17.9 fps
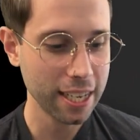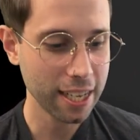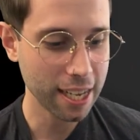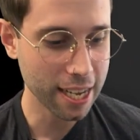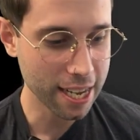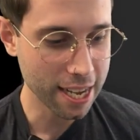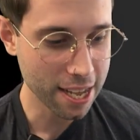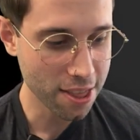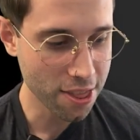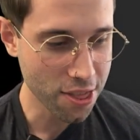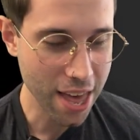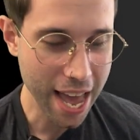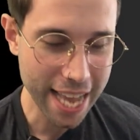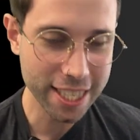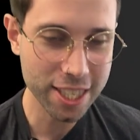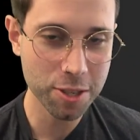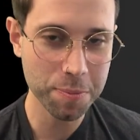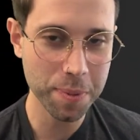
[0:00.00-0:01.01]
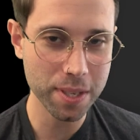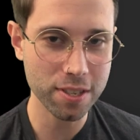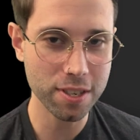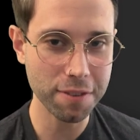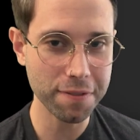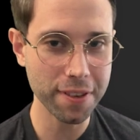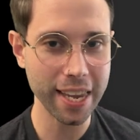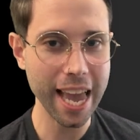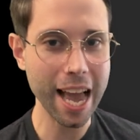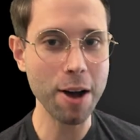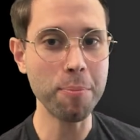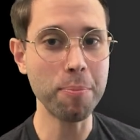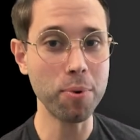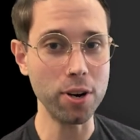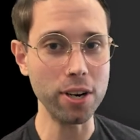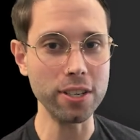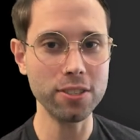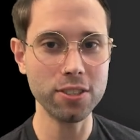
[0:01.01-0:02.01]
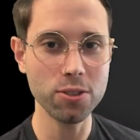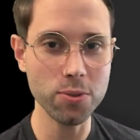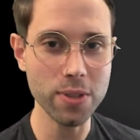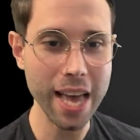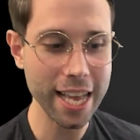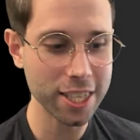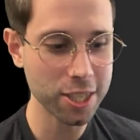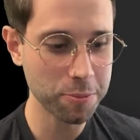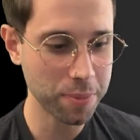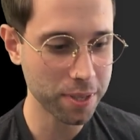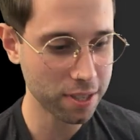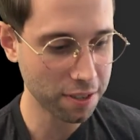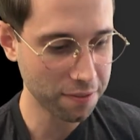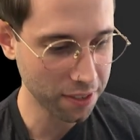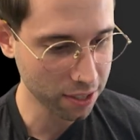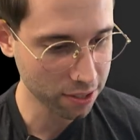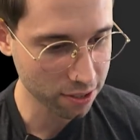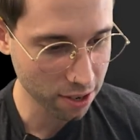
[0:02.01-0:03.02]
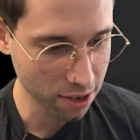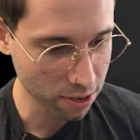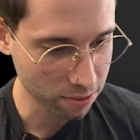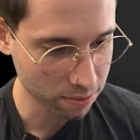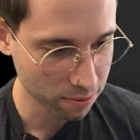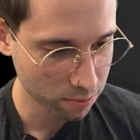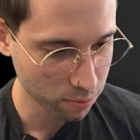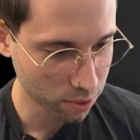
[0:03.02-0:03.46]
that specific output to that specific zone,